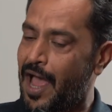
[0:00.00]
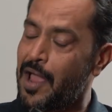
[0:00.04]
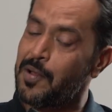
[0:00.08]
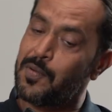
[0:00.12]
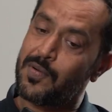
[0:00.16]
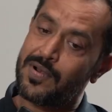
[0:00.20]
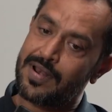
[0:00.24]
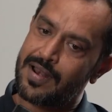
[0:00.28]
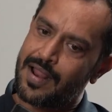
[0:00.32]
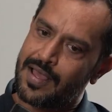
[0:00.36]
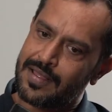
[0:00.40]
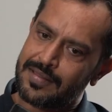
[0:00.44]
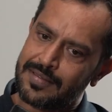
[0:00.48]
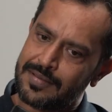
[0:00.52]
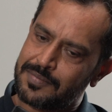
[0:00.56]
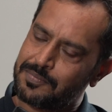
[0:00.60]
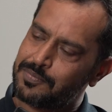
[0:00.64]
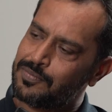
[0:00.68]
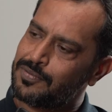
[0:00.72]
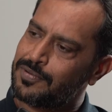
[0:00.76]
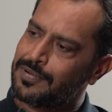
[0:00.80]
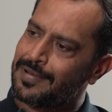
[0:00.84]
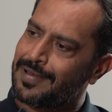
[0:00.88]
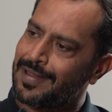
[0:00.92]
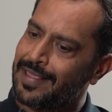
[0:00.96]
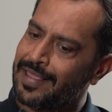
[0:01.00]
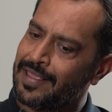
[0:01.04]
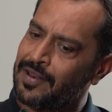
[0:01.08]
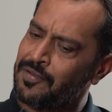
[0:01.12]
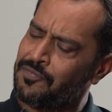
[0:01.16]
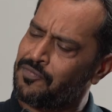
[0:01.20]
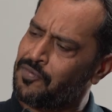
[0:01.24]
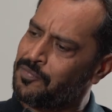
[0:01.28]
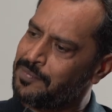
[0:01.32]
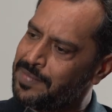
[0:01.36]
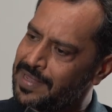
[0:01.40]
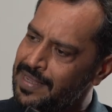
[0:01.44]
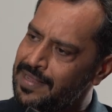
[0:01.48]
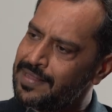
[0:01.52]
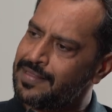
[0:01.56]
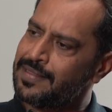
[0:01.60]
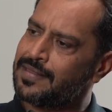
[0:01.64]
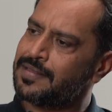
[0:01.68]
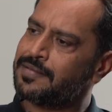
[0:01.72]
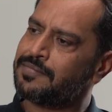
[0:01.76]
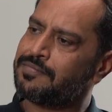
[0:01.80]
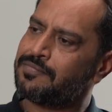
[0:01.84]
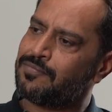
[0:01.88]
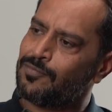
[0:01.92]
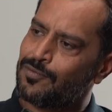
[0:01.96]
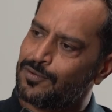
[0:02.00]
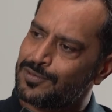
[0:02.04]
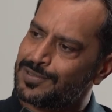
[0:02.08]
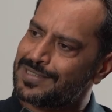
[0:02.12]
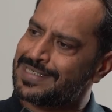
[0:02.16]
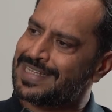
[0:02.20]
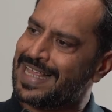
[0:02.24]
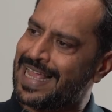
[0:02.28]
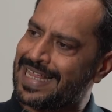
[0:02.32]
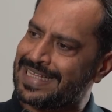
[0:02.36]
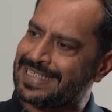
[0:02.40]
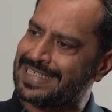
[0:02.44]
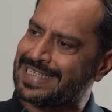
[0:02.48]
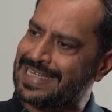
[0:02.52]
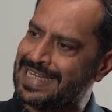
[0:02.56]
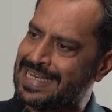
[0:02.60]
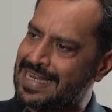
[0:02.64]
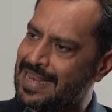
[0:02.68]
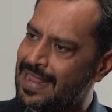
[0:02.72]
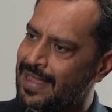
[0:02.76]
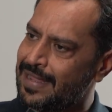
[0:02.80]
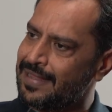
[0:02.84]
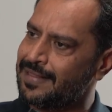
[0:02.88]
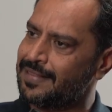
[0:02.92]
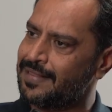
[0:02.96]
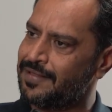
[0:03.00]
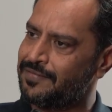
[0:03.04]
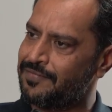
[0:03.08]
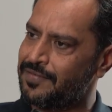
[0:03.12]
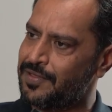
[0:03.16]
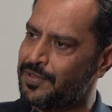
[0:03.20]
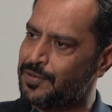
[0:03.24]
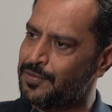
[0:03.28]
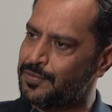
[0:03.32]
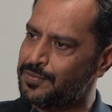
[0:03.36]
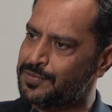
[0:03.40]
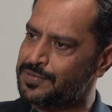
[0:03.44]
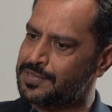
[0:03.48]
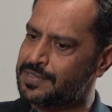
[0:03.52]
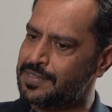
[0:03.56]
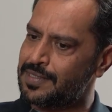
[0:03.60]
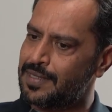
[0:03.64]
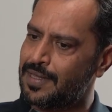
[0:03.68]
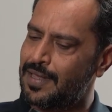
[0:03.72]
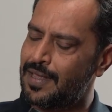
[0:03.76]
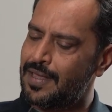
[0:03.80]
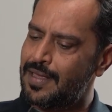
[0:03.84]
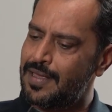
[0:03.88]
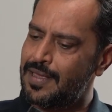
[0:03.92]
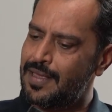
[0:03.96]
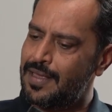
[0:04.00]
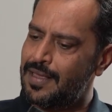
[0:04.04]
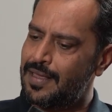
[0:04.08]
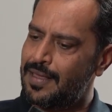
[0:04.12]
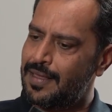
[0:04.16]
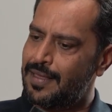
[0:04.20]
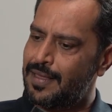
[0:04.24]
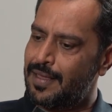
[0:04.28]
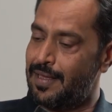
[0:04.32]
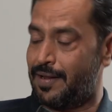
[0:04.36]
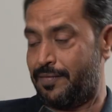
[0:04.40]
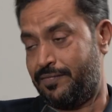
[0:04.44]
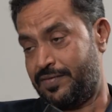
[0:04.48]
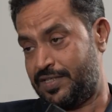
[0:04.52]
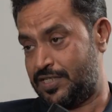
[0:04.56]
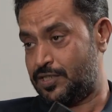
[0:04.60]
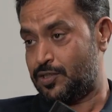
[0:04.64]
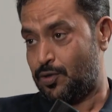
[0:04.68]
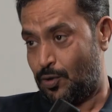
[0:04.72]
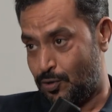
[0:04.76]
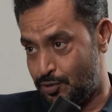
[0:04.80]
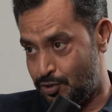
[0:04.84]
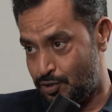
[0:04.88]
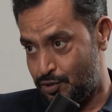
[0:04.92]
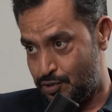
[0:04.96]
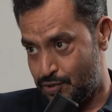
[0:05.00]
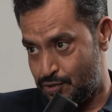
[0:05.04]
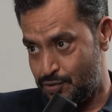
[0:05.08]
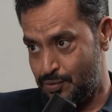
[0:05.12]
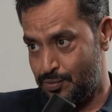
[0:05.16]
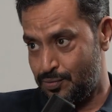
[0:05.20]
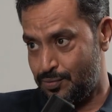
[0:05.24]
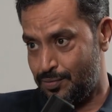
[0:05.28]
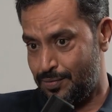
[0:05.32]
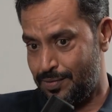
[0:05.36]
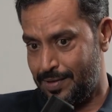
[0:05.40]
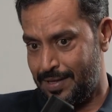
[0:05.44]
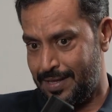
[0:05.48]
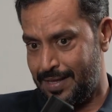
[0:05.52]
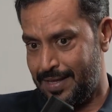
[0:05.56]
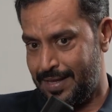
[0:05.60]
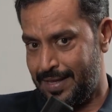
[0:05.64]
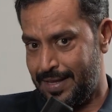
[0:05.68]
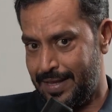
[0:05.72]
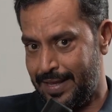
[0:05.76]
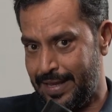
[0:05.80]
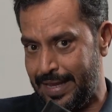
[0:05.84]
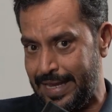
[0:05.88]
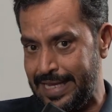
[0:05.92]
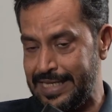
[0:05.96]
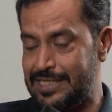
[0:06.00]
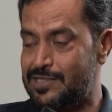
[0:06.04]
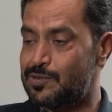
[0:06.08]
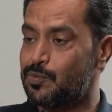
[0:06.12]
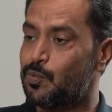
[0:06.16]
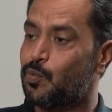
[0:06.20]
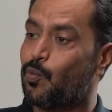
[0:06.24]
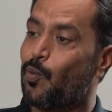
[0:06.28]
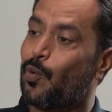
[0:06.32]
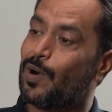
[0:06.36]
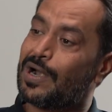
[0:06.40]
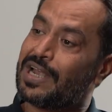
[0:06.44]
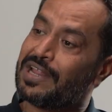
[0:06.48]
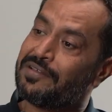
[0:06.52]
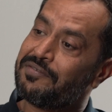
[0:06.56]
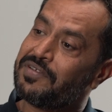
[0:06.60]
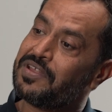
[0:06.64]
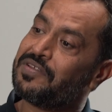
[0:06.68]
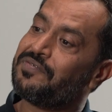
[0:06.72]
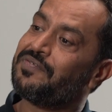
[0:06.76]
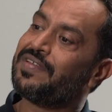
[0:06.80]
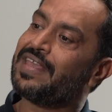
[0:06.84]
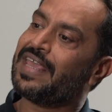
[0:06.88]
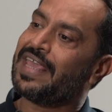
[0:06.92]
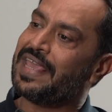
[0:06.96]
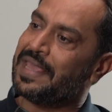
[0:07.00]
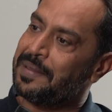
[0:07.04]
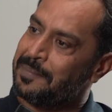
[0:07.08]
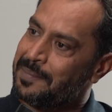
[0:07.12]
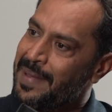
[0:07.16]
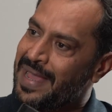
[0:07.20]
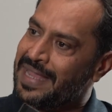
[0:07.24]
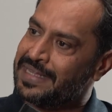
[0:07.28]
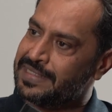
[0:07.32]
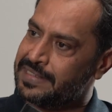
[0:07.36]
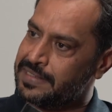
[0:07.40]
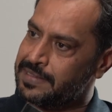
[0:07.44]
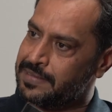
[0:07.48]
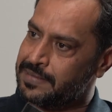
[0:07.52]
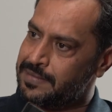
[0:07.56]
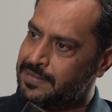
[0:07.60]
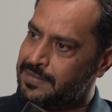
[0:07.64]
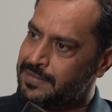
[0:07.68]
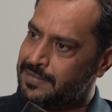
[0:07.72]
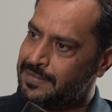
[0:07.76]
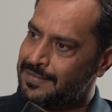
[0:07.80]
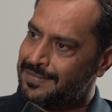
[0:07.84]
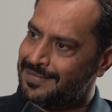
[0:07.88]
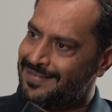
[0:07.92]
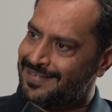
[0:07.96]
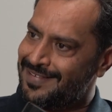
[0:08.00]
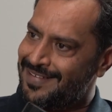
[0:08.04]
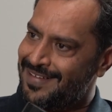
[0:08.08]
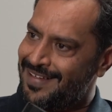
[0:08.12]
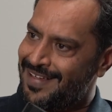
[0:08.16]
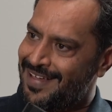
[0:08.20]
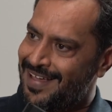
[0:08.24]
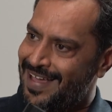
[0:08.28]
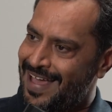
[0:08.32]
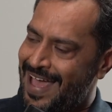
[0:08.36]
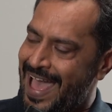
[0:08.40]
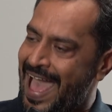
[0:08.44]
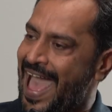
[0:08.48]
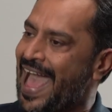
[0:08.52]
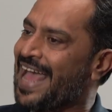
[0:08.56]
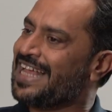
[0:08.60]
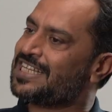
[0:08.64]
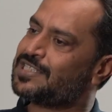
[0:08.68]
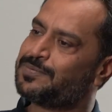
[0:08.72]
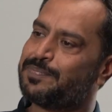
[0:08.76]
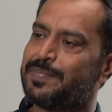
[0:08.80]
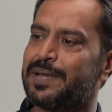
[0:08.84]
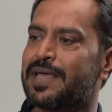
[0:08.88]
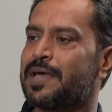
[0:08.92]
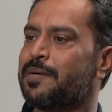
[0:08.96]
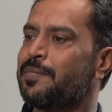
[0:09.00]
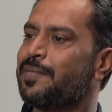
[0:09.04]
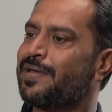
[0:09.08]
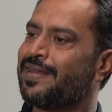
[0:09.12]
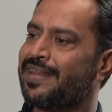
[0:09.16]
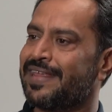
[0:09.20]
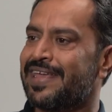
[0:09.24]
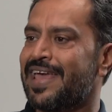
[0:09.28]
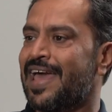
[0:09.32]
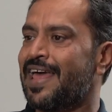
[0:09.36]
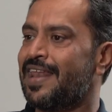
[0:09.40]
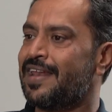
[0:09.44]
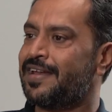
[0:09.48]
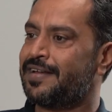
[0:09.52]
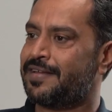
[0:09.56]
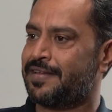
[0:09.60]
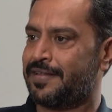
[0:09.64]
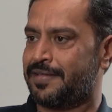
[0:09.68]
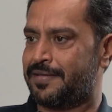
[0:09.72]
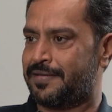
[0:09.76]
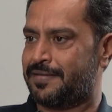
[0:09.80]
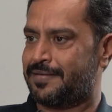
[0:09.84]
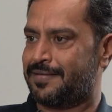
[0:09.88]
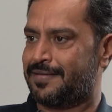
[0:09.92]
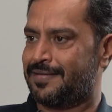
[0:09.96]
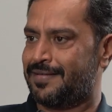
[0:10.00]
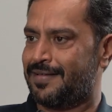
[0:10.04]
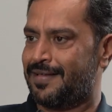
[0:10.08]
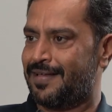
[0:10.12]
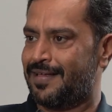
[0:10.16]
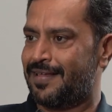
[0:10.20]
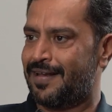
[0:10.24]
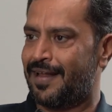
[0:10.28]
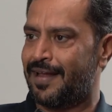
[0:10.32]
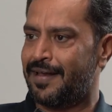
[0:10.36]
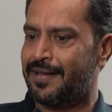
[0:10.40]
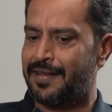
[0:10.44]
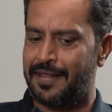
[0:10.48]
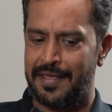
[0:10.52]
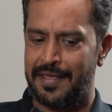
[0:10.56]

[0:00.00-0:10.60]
I would rather put, for me, the most catchy line that we used, and which is also true, is whatever we imagined has become a reality. Right?